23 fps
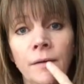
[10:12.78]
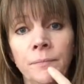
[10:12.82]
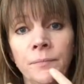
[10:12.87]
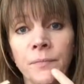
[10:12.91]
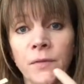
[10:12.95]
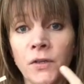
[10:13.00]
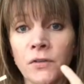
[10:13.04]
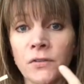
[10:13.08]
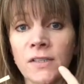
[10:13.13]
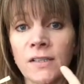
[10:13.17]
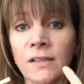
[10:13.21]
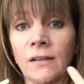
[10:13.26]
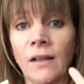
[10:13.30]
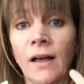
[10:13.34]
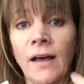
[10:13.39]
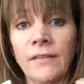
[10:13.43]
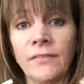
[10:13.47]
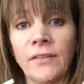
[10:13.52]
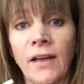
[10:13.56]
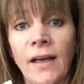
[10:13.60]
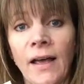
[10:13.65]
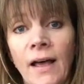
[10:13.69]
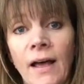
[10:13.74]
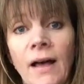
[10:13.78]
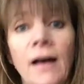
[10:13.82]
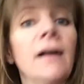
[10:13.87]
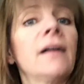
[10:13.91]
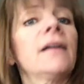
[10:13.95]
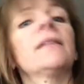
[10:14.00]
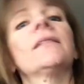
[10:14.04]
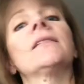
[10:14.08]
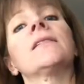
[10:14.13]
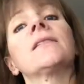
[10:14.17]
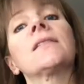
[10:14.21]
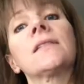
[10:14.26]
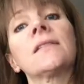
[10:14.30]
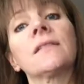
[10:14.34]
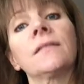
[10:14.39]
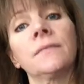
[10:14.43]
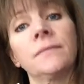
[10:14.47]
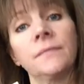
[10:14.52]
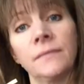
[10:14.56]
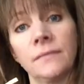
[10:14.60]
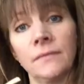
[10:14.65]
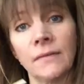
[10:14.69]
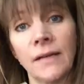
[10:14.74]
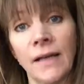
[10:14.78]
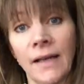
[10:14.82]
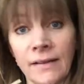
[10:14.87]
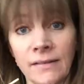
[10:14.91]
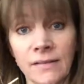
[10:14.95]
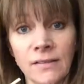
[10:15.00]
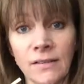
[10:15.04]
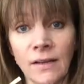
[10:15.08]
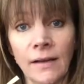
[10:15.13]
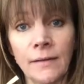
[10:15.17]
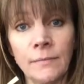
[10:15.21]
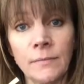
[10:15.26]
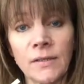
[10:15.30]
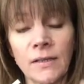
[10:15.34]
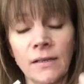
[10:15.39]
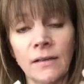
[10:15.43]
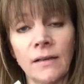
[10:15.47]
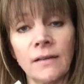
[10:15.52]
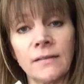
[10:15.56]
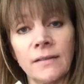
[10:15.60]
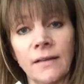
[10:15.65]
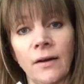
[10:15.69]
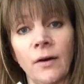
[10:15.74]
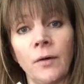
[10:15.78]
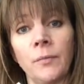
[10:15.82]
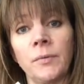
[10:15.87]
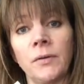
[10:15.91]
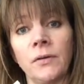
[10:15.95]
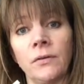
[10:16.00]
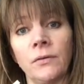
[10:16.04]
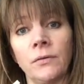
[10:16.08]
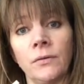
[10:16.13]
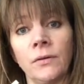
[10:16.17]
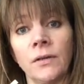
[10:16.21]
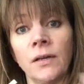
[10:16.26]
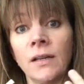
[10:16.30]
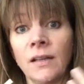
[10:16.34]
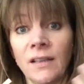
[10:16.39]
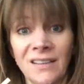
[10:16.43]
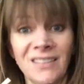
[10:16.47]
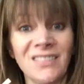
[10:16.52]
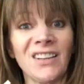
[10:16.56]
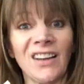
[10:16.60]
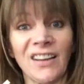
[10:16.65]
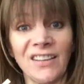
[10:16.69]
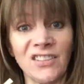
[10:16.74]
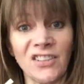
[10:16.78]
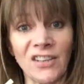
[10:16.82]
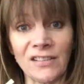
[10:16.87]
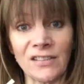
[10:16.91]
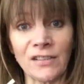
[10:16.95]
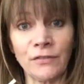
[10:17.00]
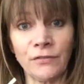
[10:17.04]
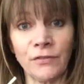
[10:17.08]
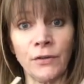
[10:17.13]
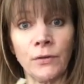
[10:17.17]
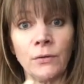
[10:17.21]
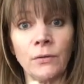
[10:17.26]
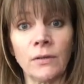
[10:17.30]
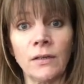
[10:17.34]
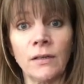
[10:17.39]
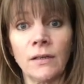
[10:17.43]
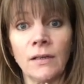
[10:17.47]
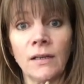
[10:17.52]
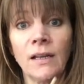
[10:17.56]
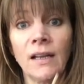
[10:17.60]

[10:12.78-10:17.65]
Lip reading: Your saliva has enzymes in it to help you digest food,